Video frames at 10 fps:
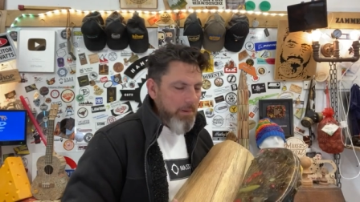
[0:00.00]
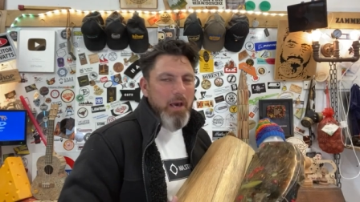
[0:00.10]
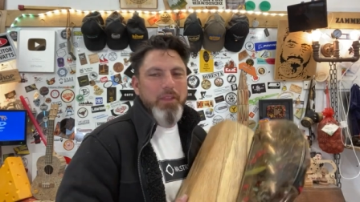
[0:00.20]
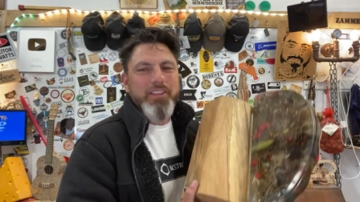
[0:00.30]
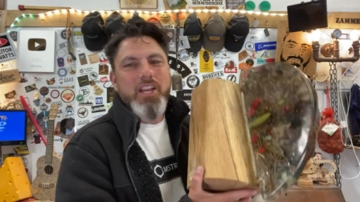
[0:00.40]

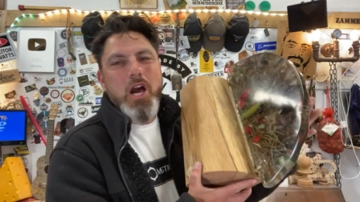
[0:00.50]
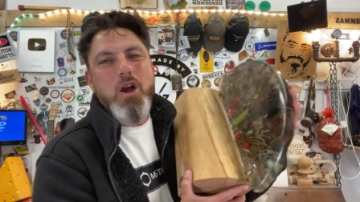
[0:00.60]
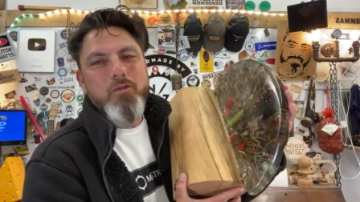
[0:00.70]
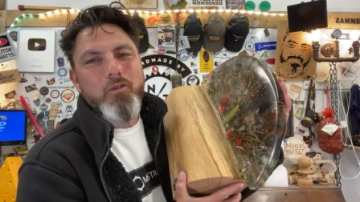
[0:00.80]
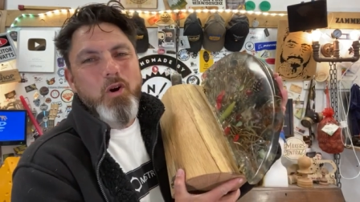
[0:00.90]
But I think the
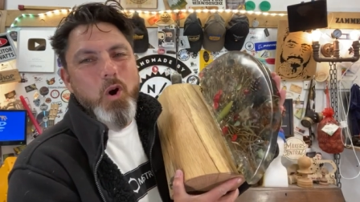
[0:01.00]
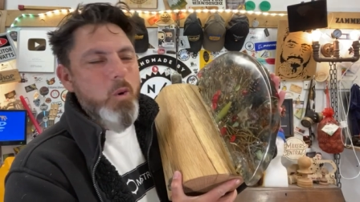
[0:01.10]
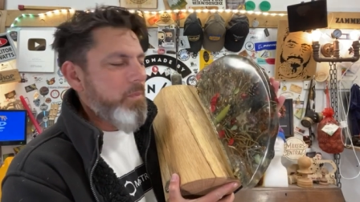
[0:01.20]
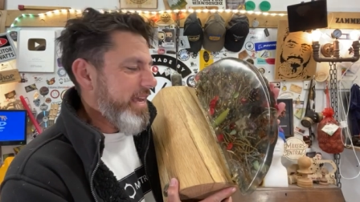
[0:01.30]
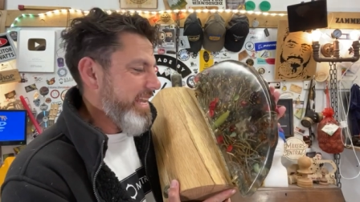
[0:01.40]

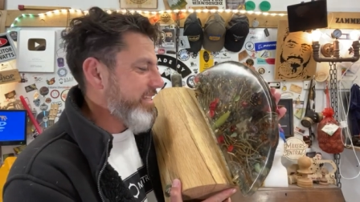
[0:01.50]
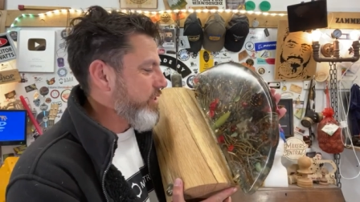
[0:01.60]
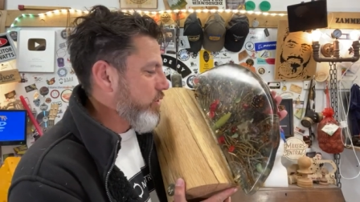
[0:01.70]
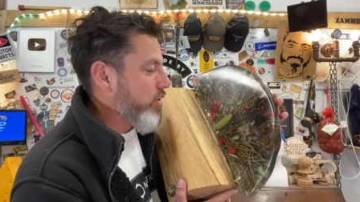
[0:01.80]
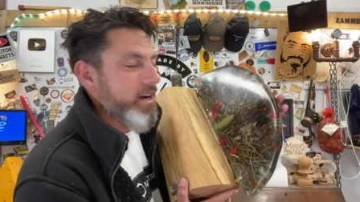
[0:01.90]
overall piece
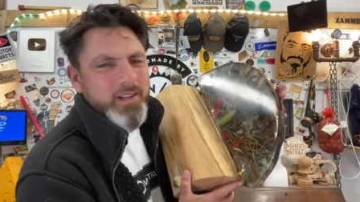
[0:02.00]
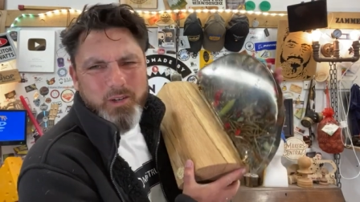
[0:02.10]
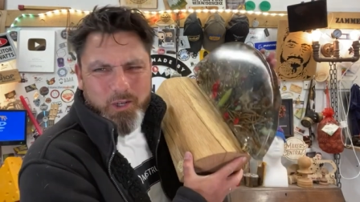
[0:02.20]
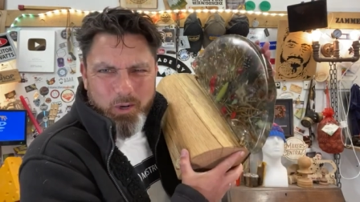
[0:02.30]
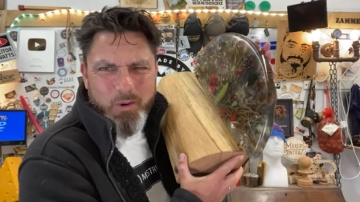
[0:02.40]
is all right.
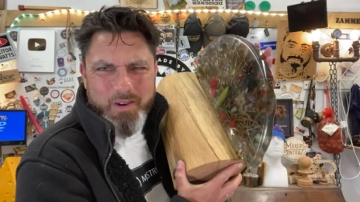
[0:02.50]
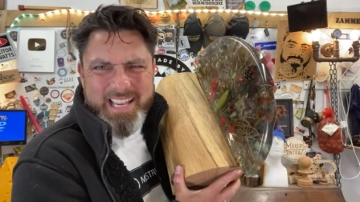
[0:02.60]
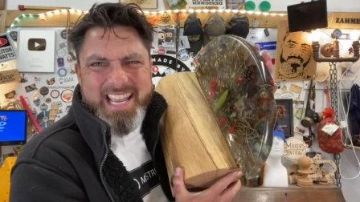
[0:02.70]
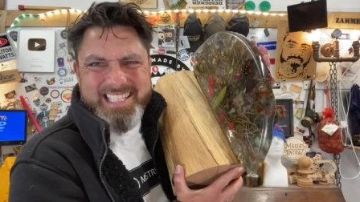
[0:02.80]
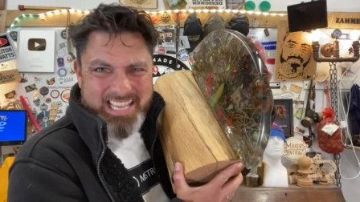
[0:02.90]
Cool, it
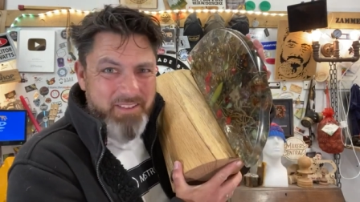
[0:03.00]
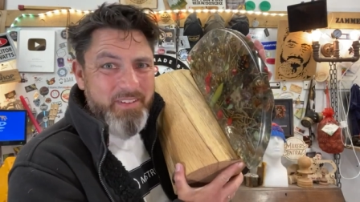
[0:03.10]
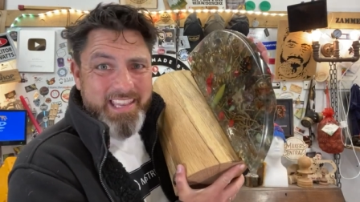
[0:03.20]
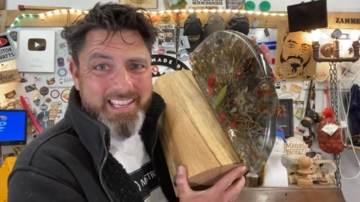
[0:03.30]
is heavy.